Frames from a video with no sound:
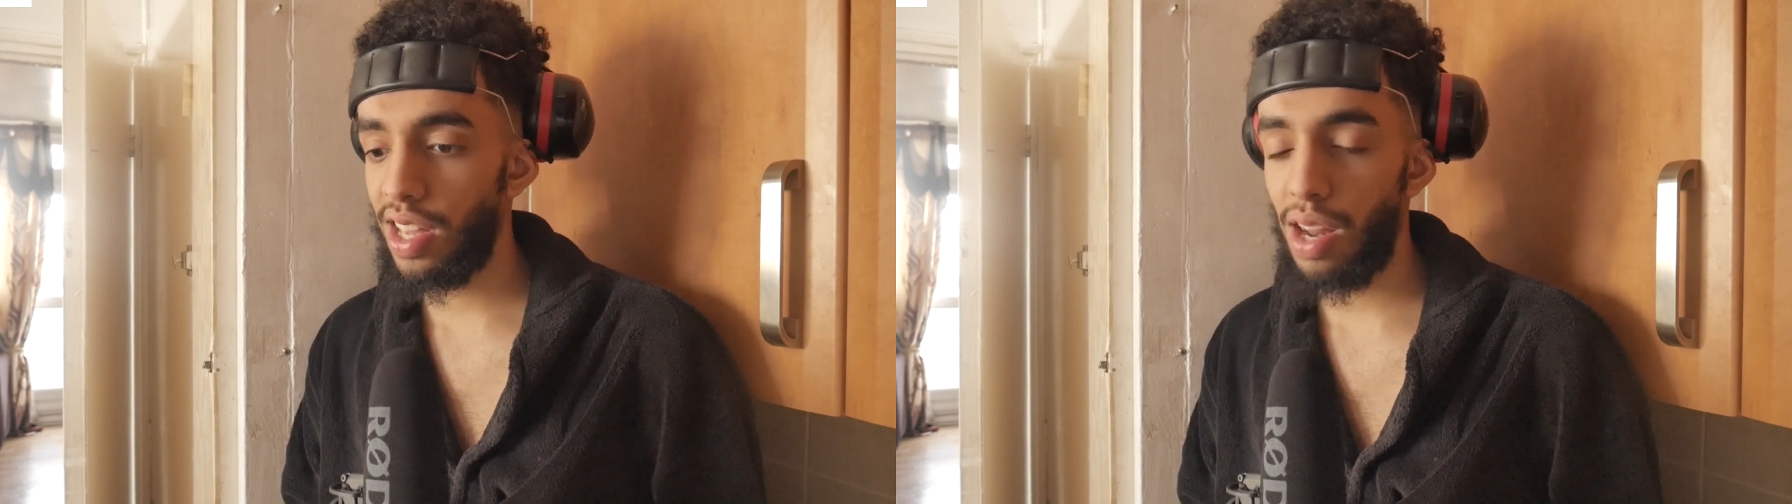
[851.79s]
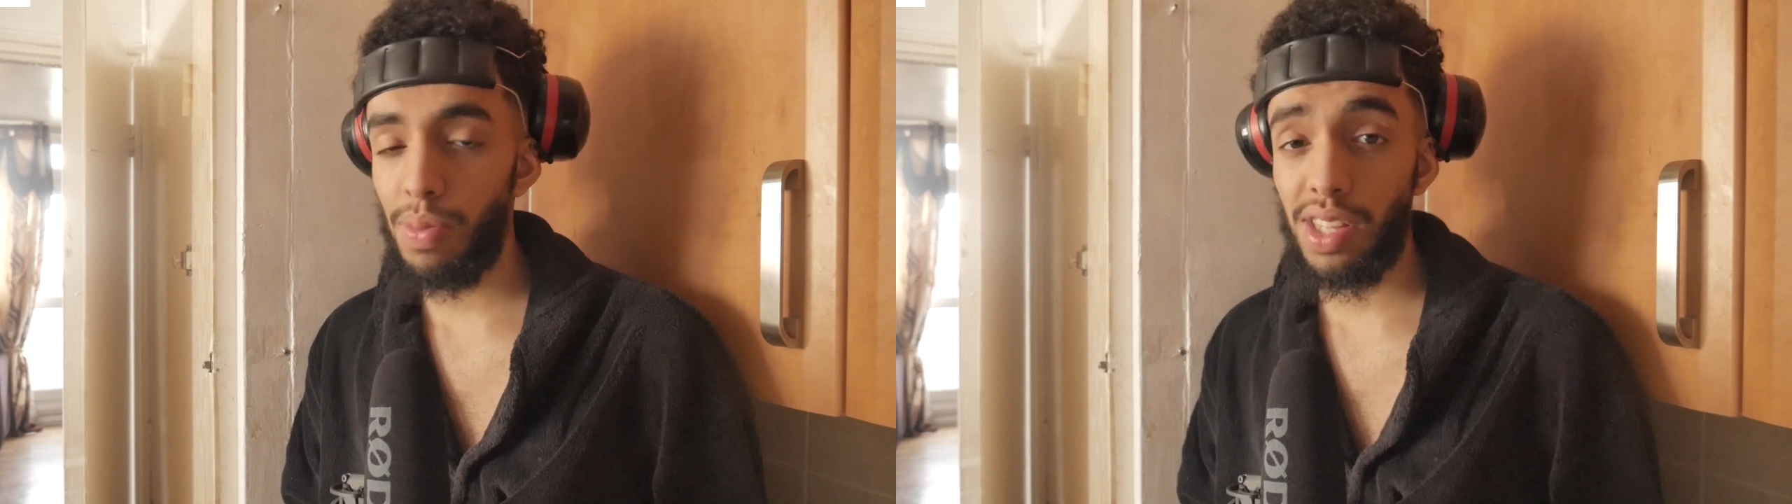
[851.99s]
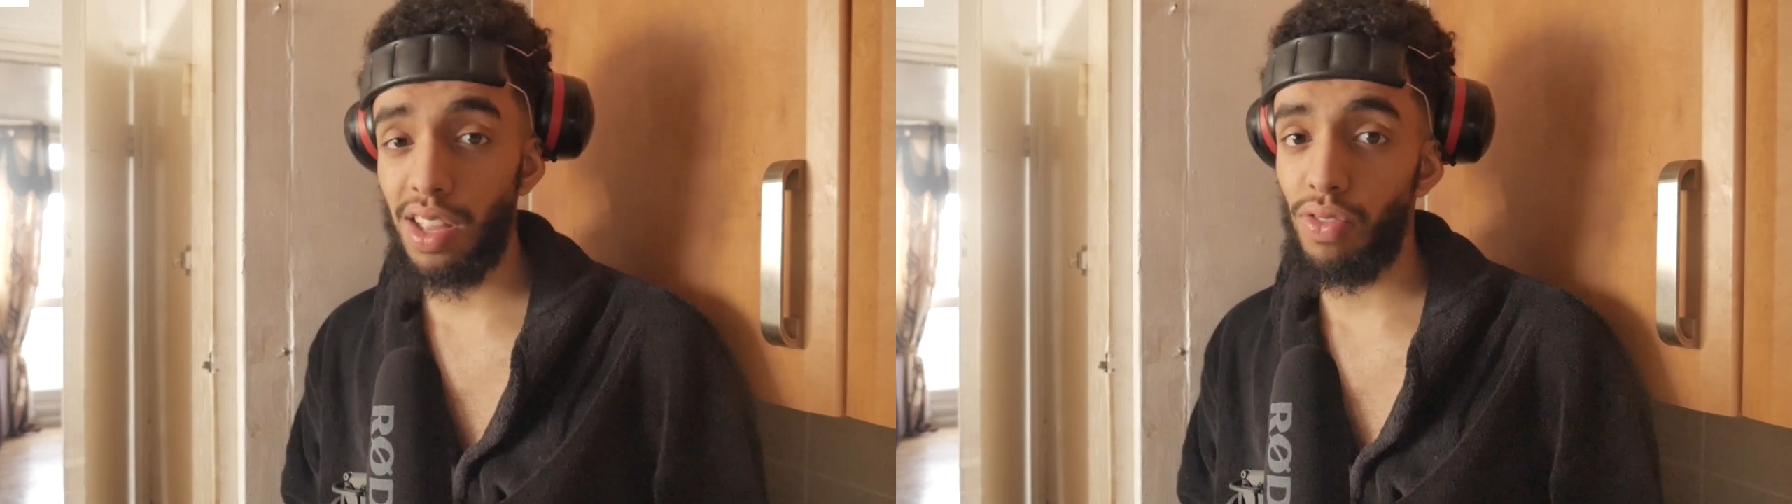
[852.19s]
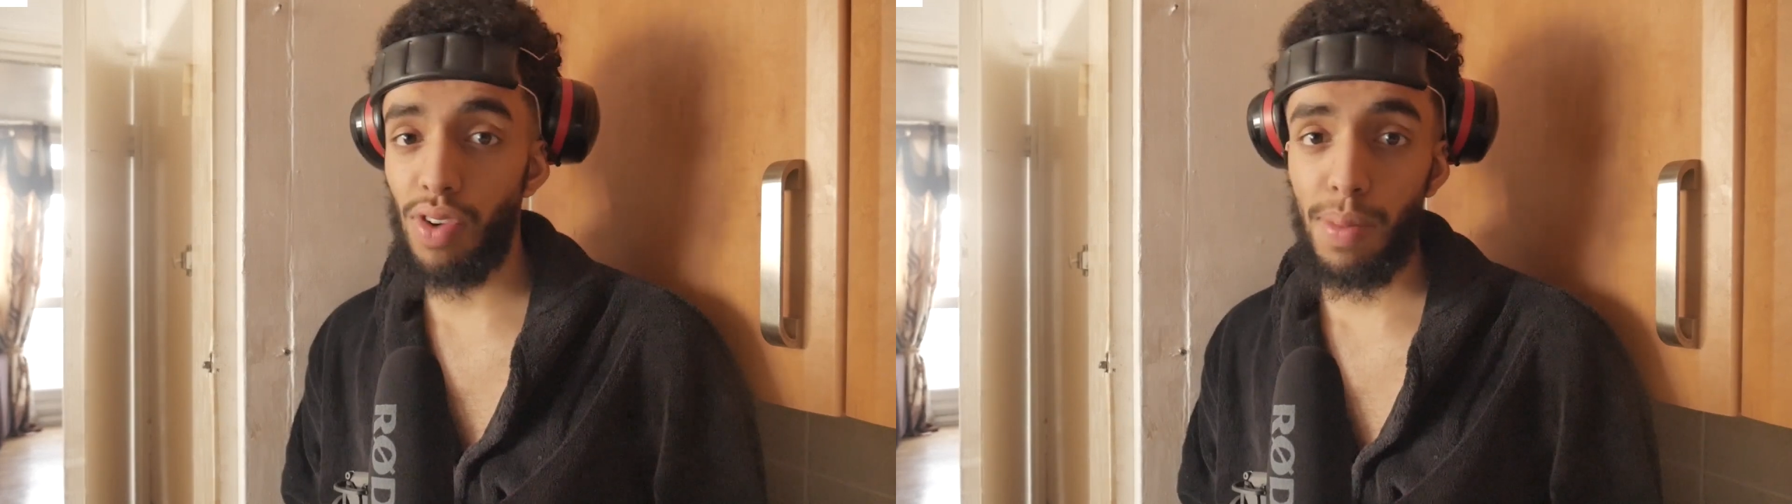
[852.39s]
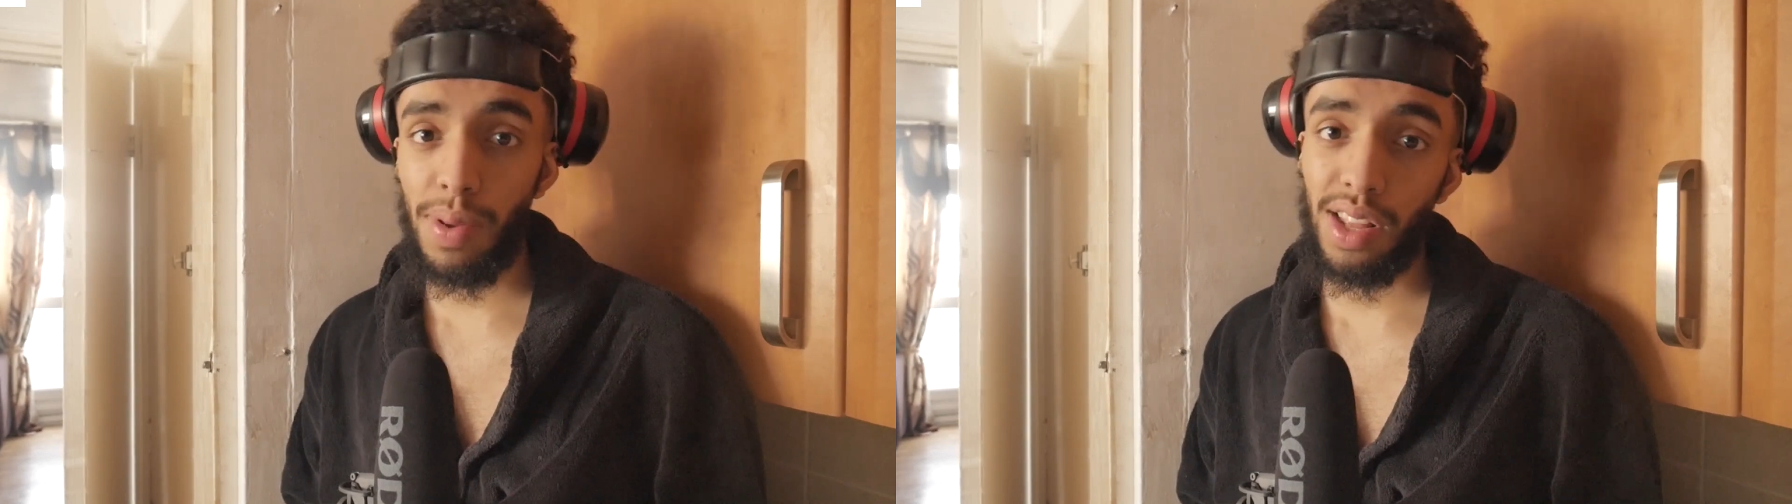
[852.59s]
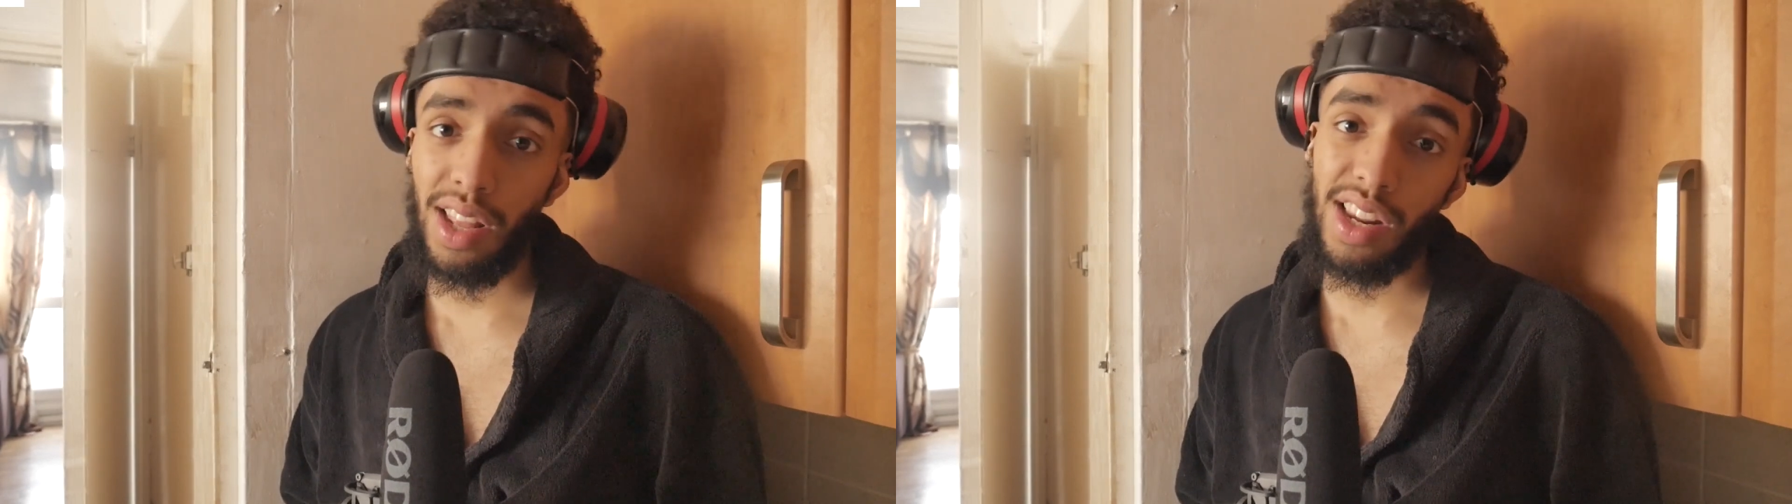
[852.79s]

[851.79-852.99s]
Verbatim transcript: gonna be done rapid,